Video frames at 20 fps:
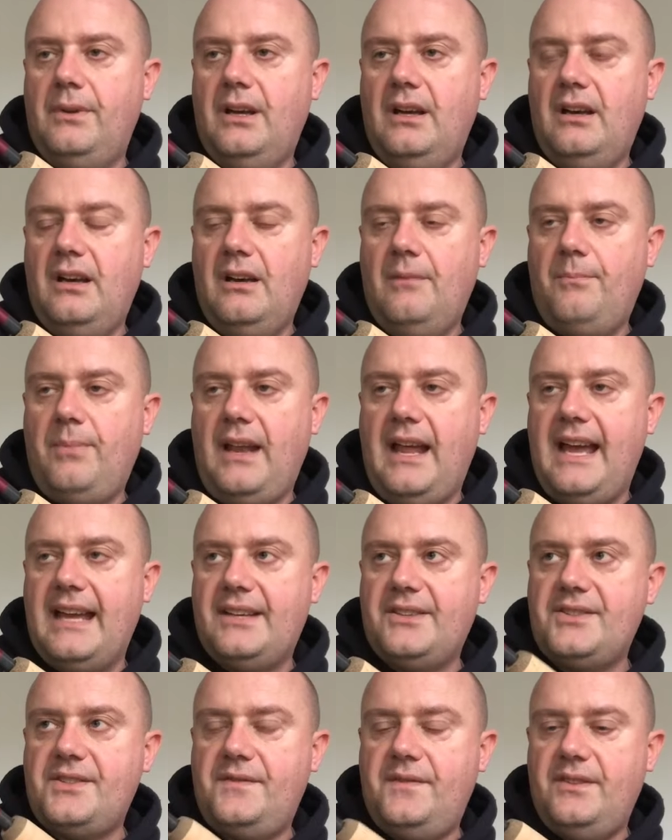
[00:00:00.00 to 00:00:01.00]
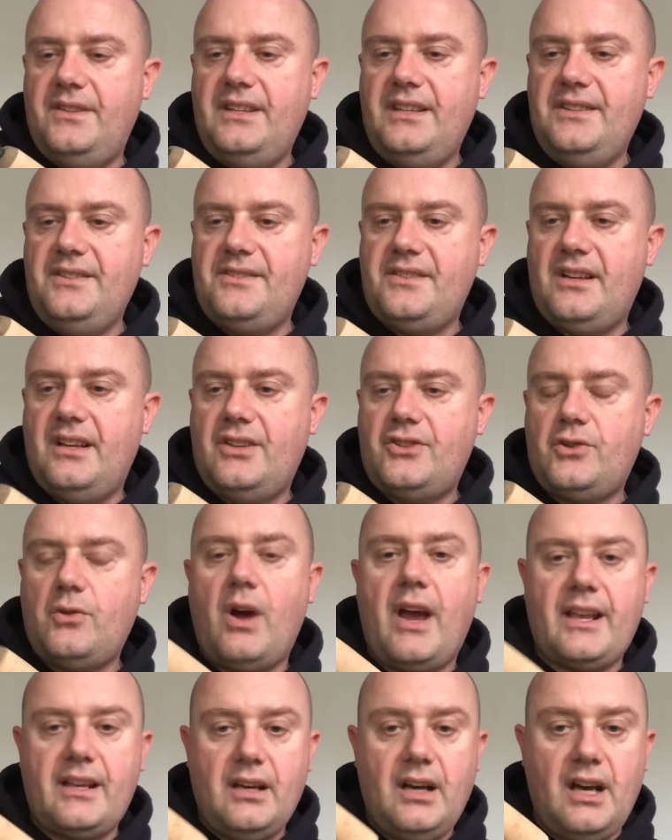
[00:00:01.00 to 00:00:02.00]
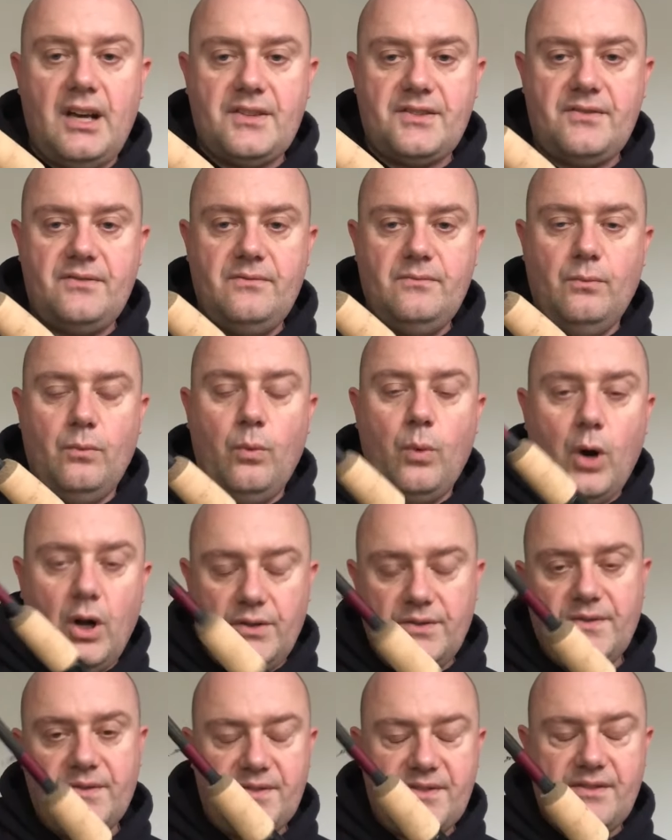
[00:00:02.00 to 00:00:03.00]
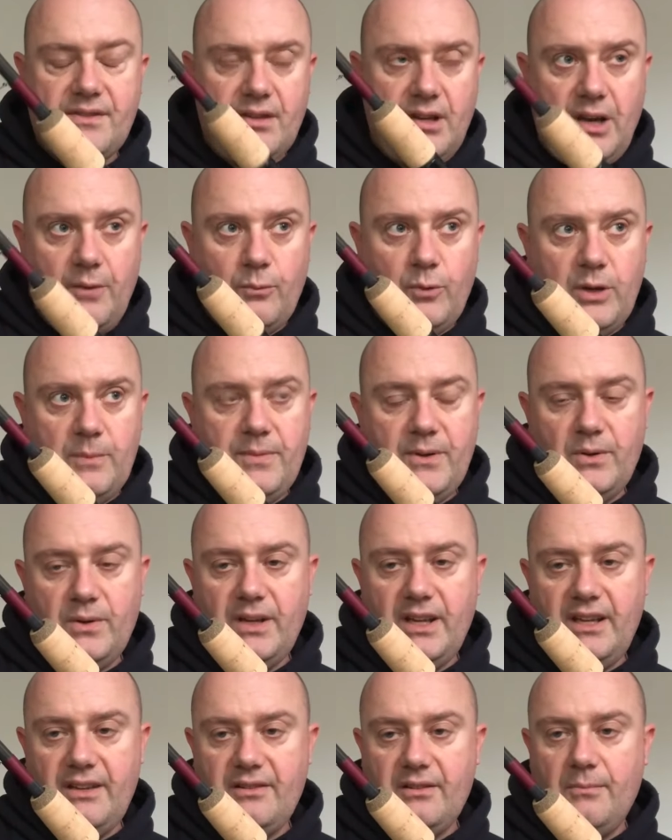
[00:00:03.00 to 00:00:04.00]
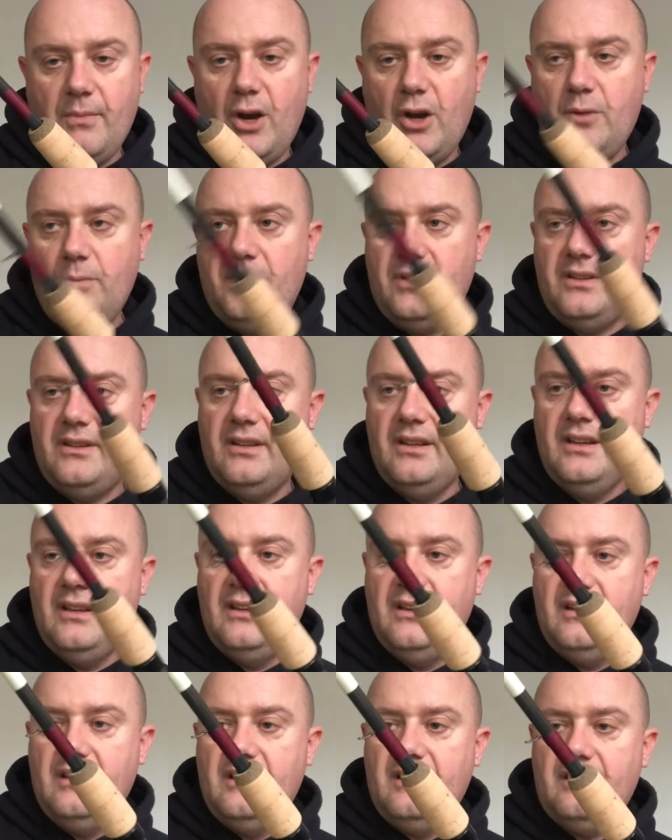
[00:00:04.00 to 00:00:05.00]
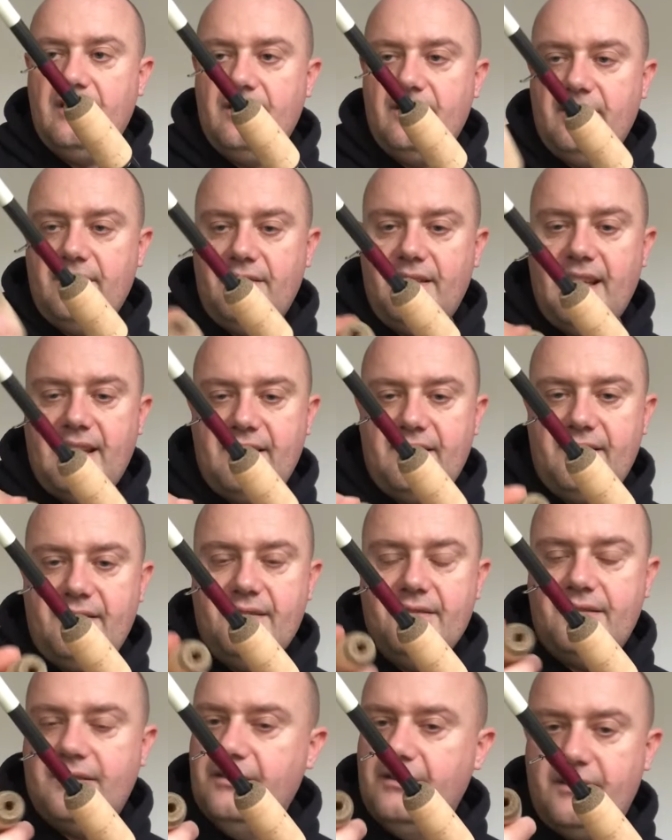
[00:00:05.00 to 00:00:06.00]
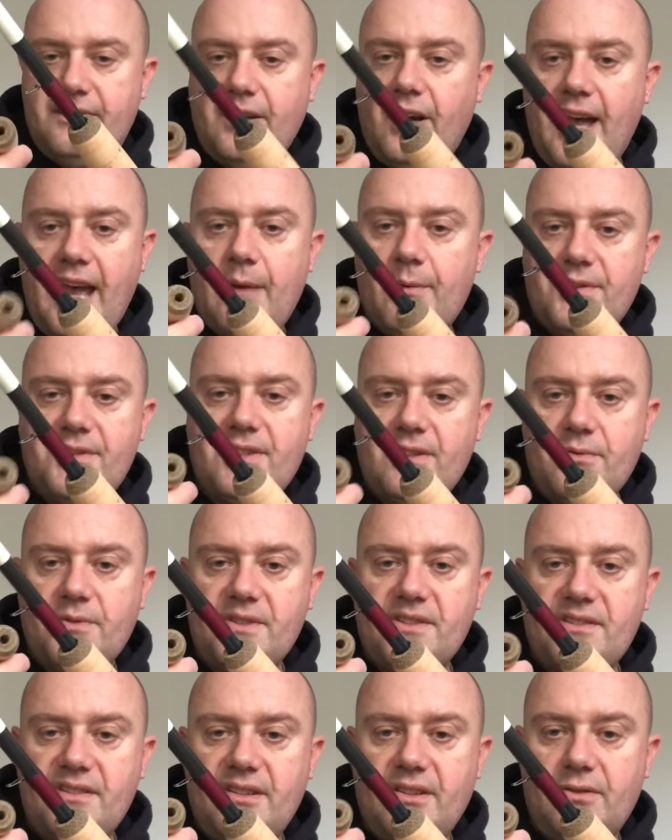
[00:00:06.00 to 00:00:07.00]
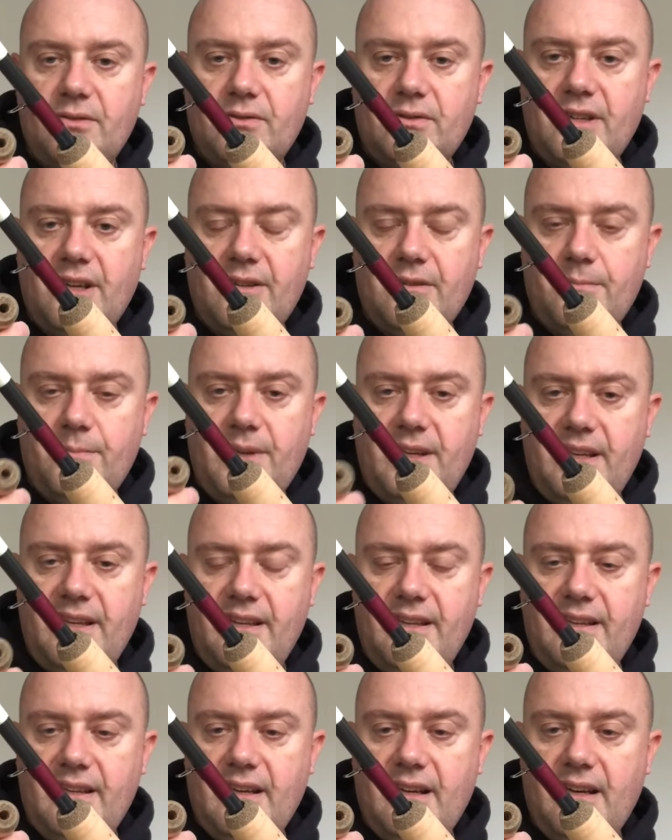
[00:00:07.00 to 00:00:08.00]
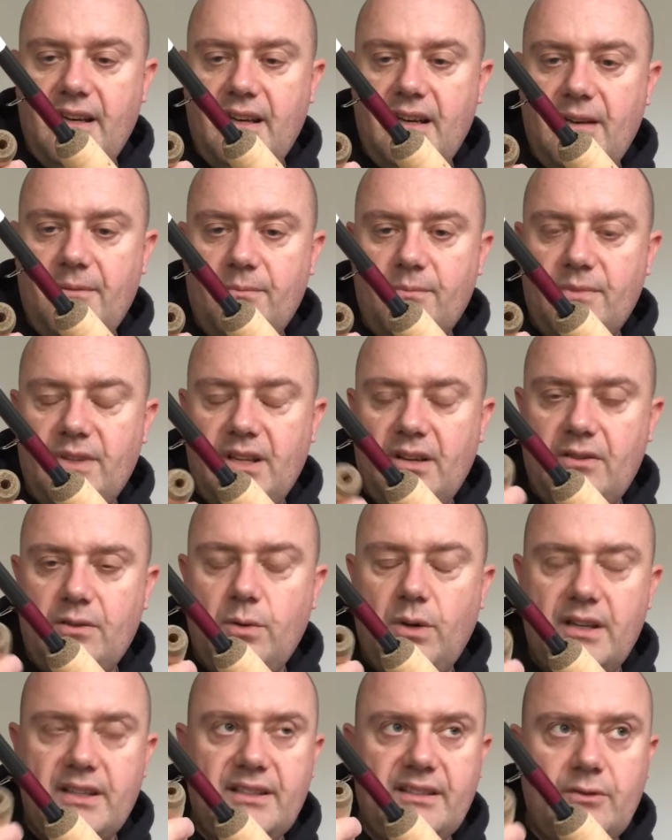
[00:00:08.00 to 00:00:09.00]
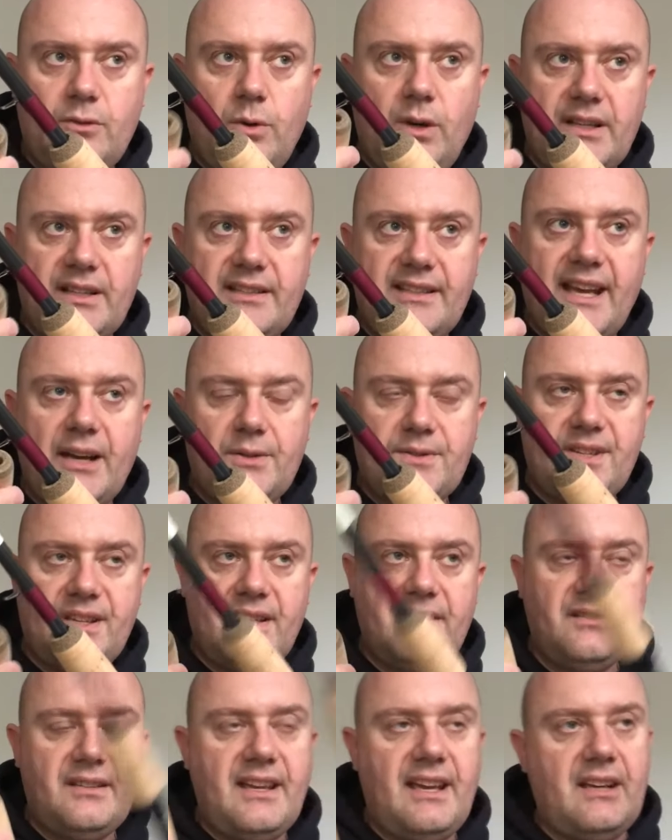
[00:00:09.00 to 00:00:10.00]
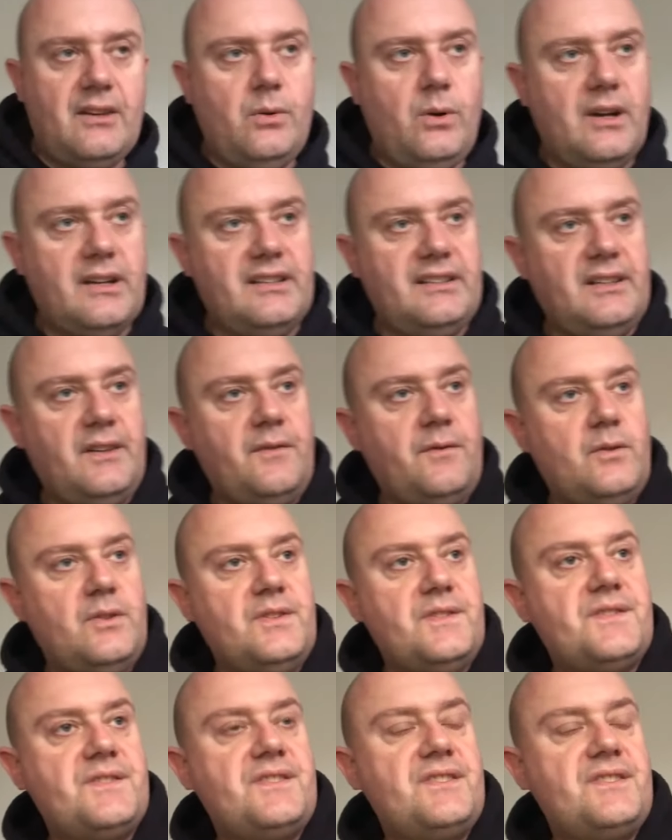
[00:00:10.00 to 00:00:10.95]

blanks for these Tricast wands that I'm rebuilding at the moment, the diameter is still going to be quite a delta there, quite a difference.